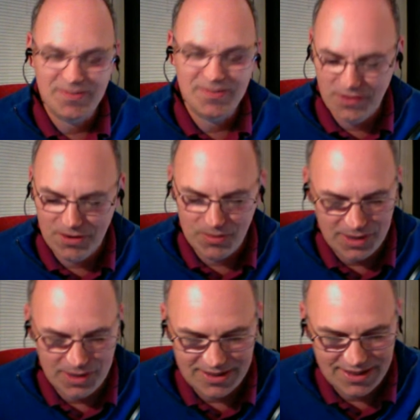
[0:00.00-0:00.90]
Very well
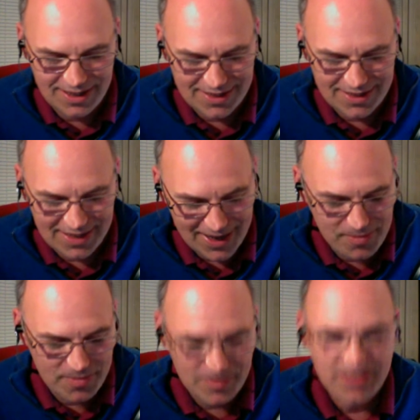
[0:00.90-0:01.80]
indeed.
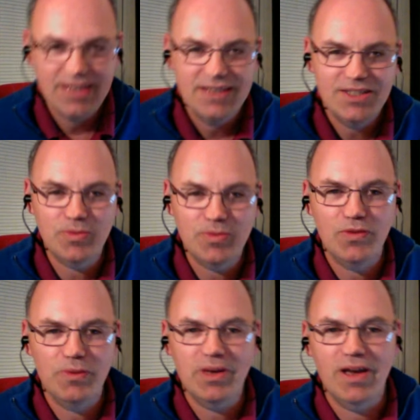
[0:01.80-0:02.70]
Um, just before
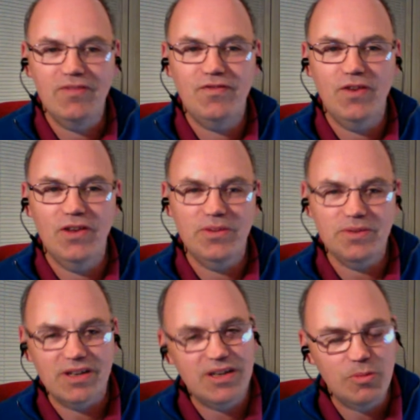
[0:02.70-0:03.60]
we go any further, we've got
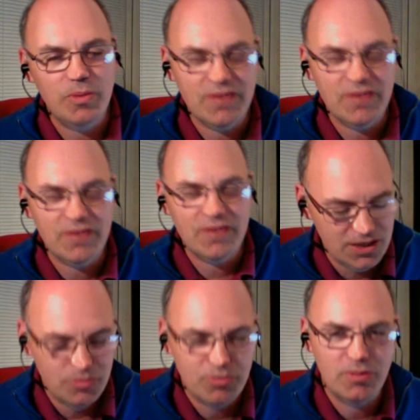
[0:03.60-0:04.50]
a little bit of
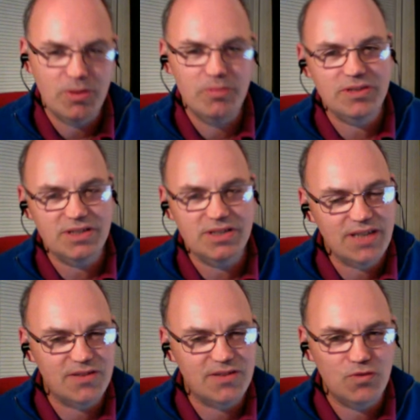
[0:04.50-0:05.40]
connection problem. We just
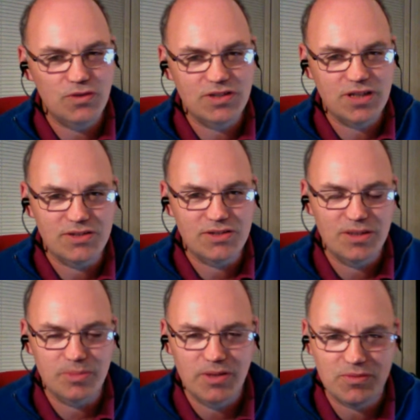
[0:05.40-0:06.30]
as the voice goes a little
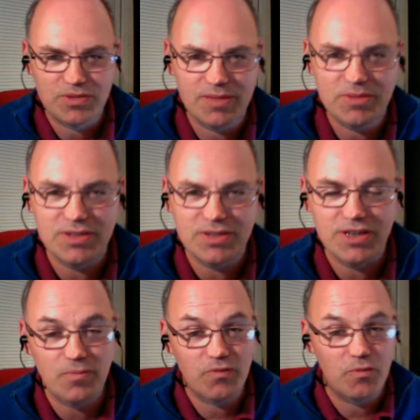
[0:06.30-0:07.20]
bit from time to
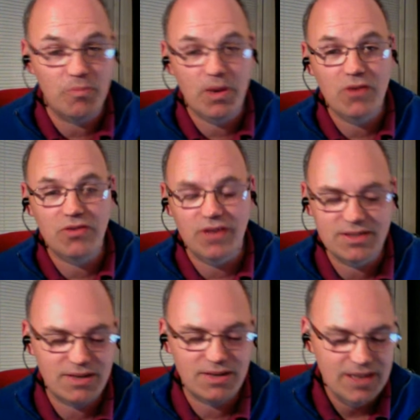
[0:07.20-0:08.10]
time from both ends.
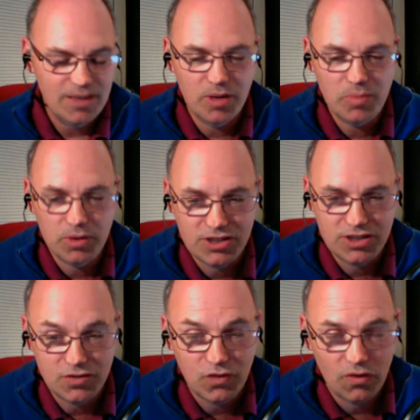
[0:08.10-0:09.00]
So my
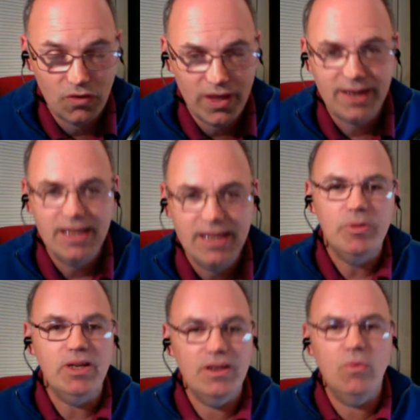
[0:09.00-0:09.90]
apologies for that. But
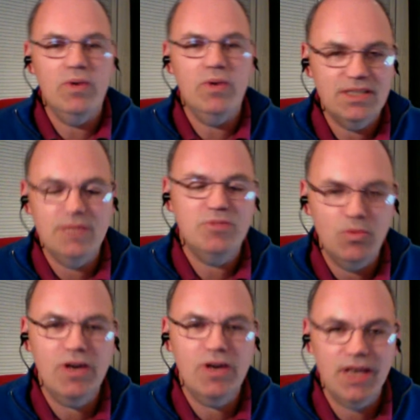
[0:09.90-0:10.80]
it always seems to
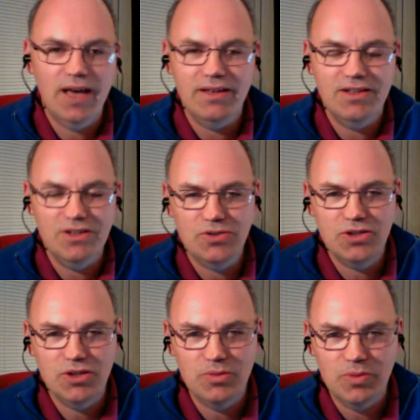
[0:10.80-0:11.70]
work out in the
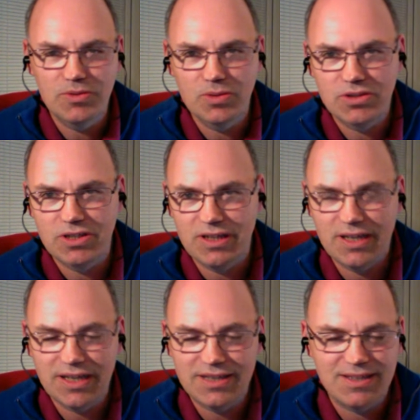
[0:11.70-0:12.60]
YouTube when you watch it at a
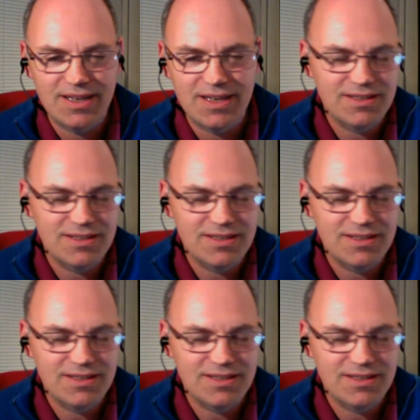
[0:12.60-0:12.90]
later date.